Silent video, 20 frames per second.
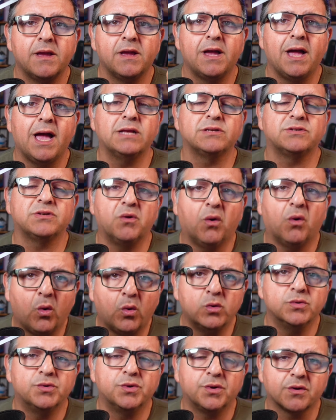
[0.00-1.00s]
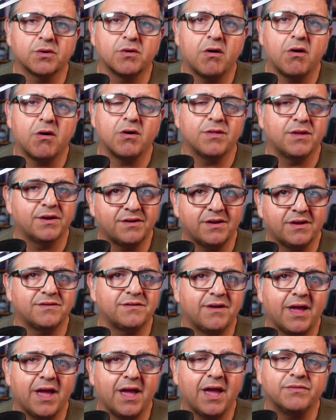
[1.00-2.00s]
has an older car that doesn't
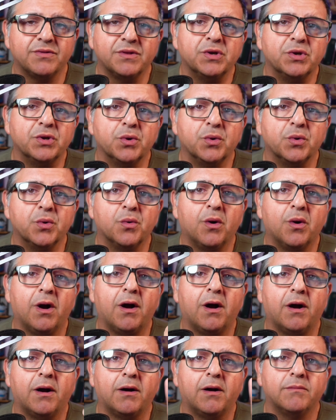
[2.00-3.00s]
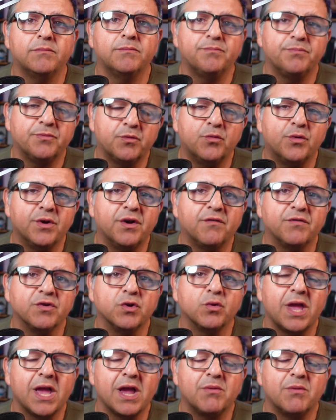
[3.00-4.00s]
have the new uh, rear view
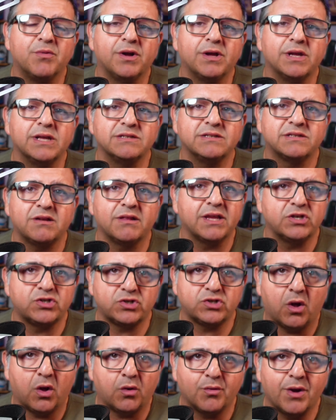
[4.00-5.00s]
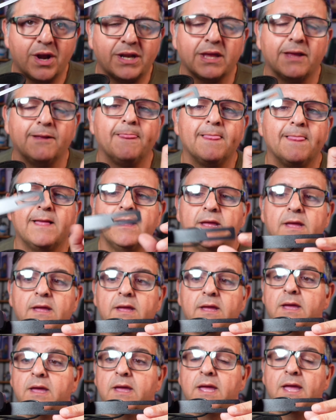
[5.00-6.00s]
camera installation already.
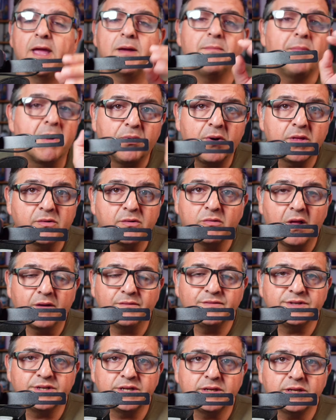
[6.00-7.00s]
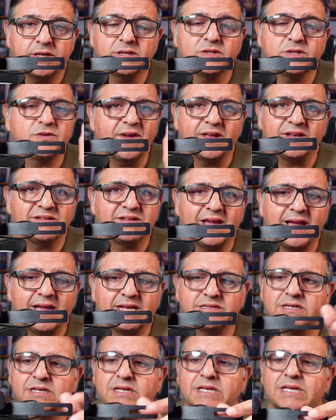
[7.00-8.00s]
And my brother loves it. It's
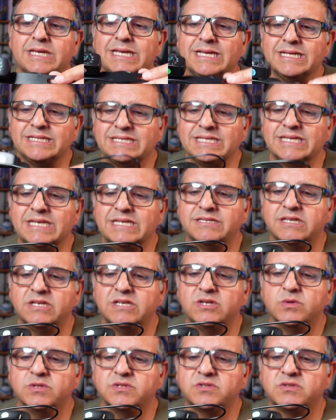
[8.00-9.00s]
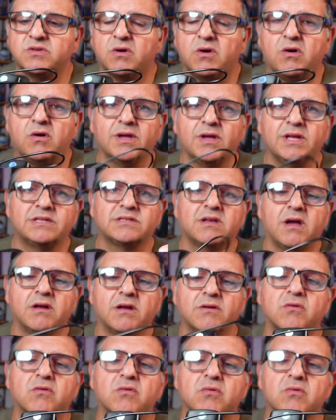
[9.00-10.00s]
fantastic. It's easy to install. It's
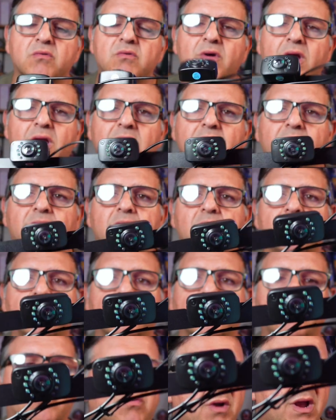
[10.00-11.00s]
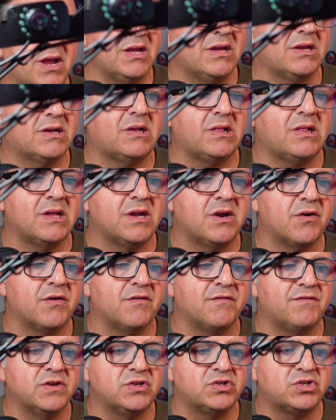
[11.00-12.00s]
got great, great clear
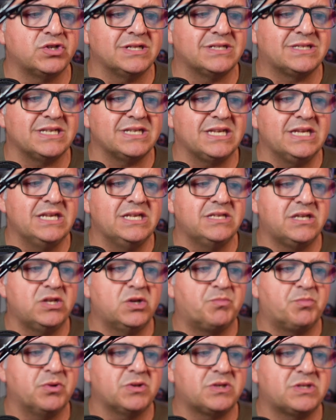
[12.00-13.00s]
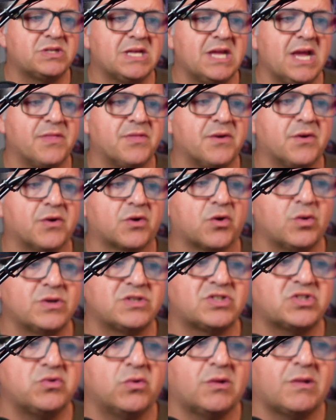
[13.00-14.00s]
vision. It's easy to put together,
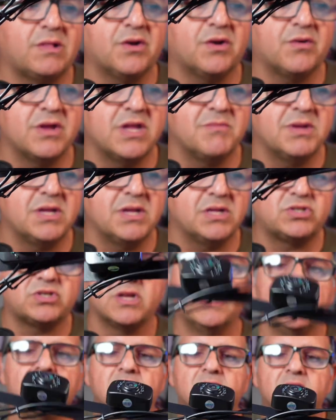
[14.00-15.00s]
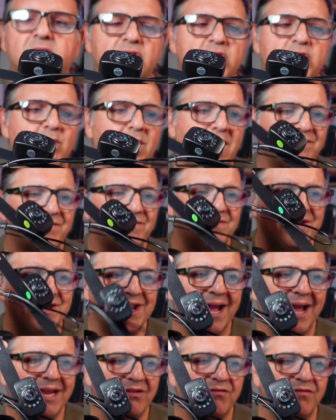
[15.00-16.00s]
crystal clear image. You have
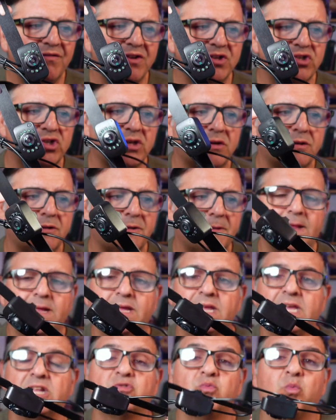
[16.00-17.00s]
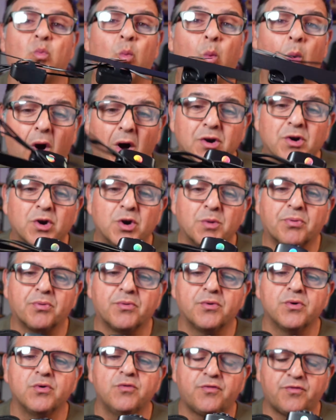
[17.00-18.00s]
night vision, it's
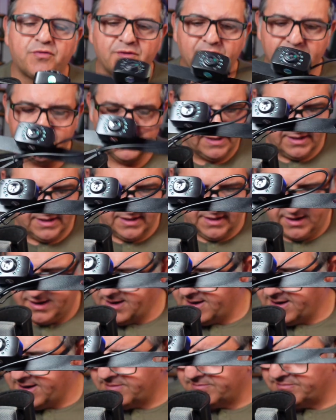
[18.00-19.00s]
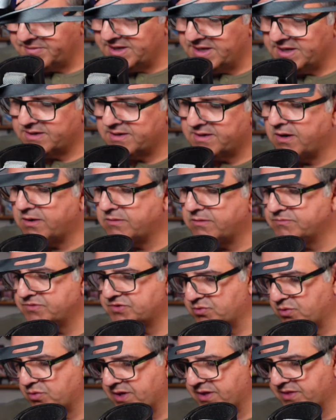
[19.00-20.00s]
waterproof. Um, it comes
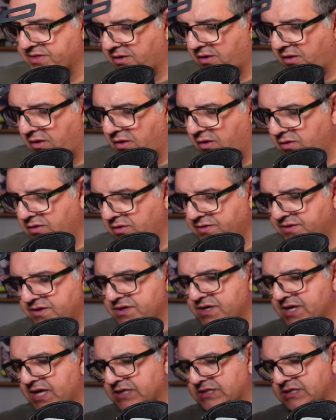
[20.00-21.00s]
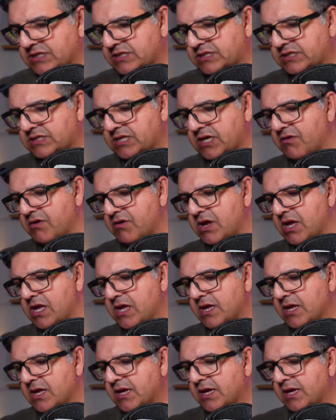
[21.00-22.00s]
with all the necessary
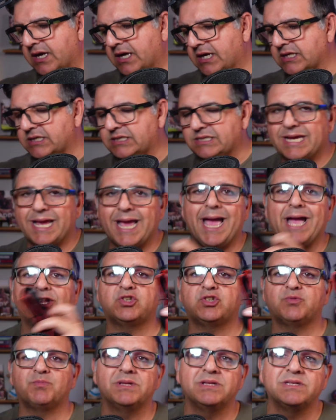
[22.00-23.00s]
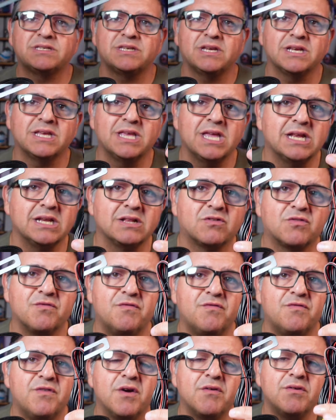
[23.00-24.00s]
attachments. Again, it's
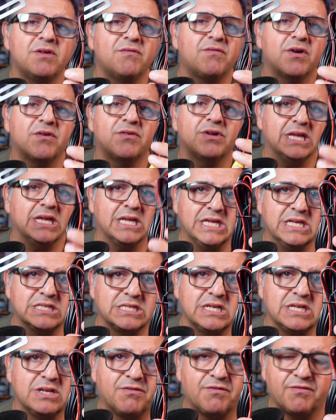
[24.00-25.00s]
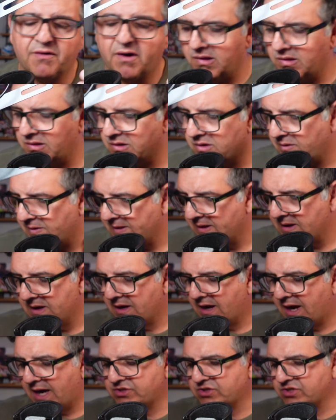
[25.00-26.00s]
very, very easy to follow.
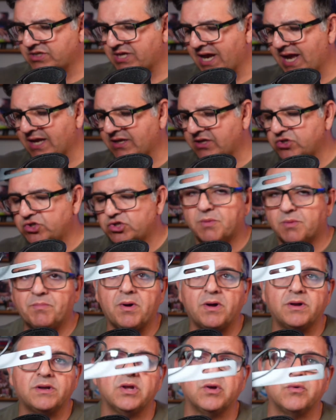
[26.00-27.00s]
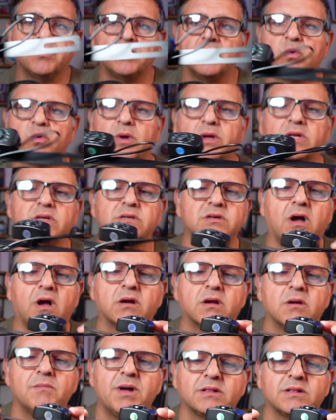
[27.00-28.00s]
I just had to jump on here real quick and
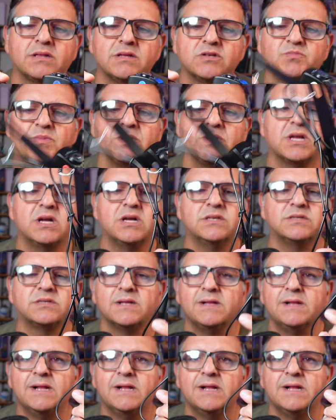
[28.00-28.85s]
talk about this because